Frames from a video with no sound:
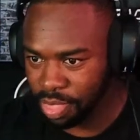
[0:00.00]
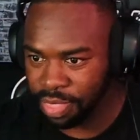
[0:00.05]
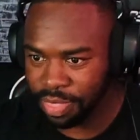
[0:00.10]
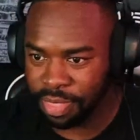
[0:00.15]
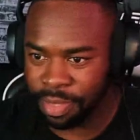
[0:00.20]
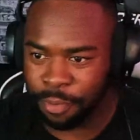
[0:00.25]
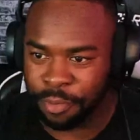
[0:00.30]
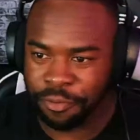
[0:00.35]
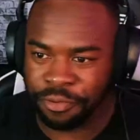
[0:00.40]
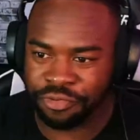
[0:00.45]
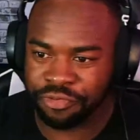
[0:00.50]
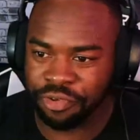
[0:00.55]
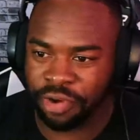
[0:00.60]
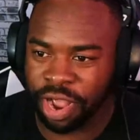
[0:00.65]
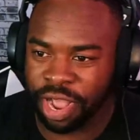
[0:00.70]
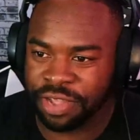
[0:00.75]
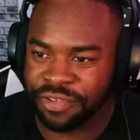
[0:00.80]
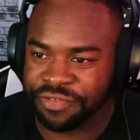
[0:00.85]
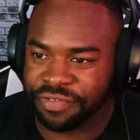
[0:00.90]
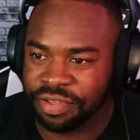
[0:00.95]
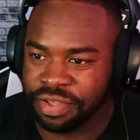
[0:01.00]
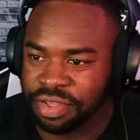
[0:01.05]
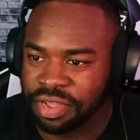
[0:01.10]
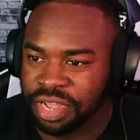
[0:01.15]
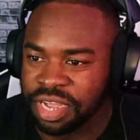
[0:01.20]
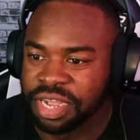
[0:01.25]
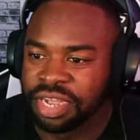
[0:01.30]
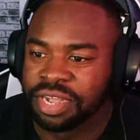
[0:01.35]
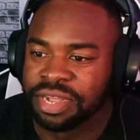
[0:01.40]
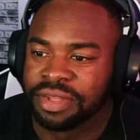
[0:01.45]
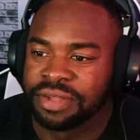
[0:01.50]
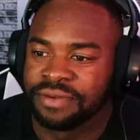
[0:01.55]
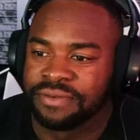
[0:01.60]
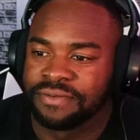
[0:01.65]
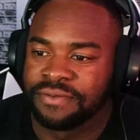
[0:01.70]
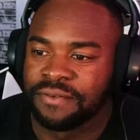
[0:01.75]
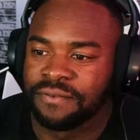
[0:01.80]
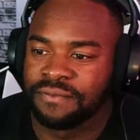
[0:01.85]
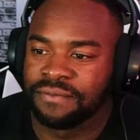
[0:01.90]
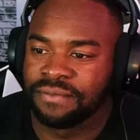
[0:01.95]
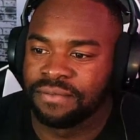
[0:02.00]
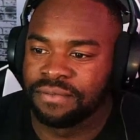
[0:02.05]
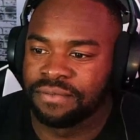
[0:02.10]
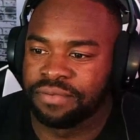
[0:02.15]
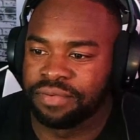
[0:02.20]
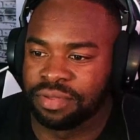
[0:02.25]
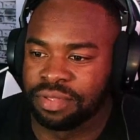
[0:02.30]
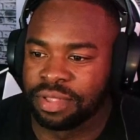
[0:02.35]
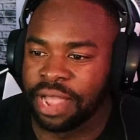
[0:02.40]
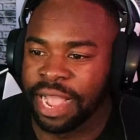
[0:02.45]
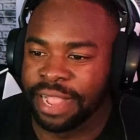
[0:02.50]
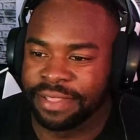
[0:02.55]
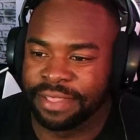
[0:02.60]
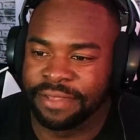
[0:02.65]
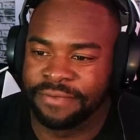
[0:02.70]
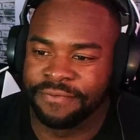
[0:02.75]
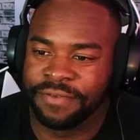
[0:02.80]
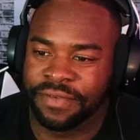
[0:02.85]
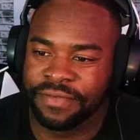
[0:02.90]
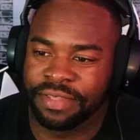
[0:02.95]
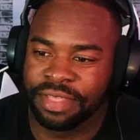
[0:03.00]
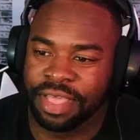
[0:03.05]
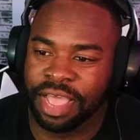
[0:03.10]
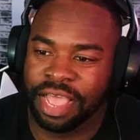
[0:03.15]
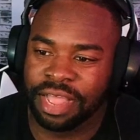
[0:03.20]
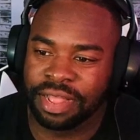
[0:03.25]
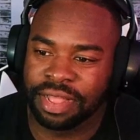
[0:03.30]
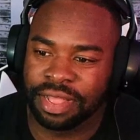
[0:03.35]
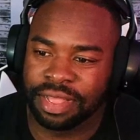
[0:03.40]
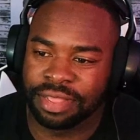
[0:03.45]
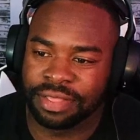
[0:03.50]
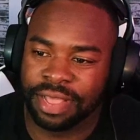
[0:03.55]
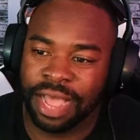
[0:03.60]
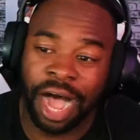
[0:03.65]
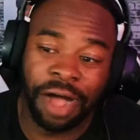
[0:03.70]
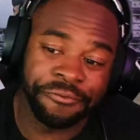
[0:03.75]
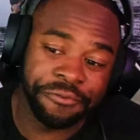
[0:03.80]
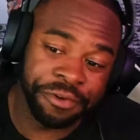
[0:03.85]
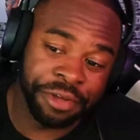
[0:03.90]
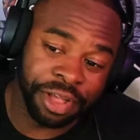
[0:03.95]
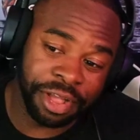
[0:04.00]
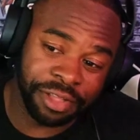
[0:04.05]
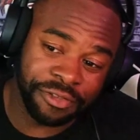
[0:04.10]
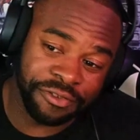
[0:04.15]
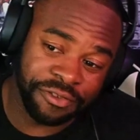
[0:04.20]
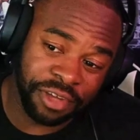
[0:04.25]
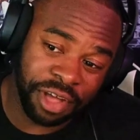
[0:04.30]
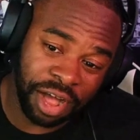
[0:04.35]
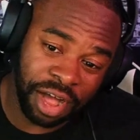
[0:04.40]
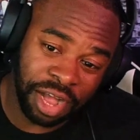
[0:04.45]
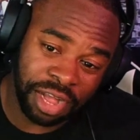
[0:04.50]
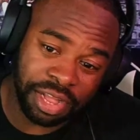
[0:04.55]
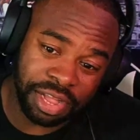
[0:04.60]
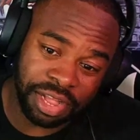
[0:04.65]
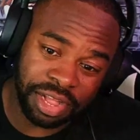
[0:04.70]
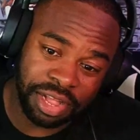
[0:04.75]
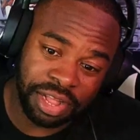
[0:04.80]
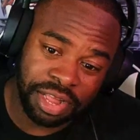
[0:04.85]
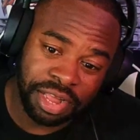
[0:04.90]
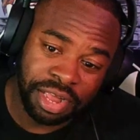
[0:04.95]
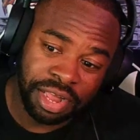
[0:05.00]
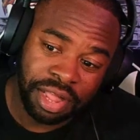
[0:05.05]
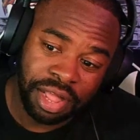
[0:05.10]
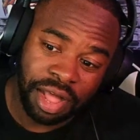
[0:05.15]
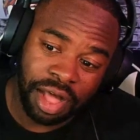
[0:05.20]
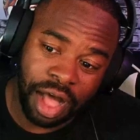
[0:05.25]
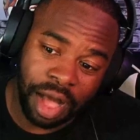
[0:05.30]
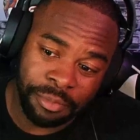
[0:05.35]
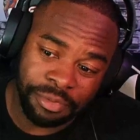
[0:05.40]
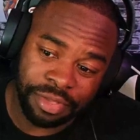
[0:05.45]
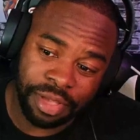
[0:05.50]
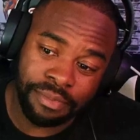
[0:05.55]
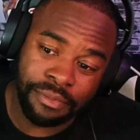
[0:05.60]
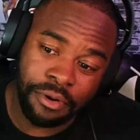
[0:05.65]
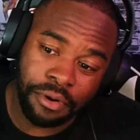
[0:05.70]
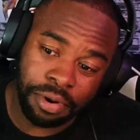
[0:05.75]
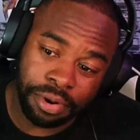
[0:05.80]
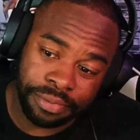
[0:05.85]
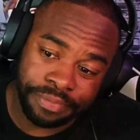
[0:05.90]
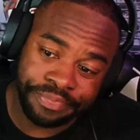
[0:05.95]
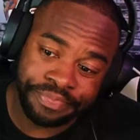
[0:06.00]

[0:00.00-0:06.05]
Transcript: Movie's trash. 1958 is Alfred Hitchcock. I'm gonna say more.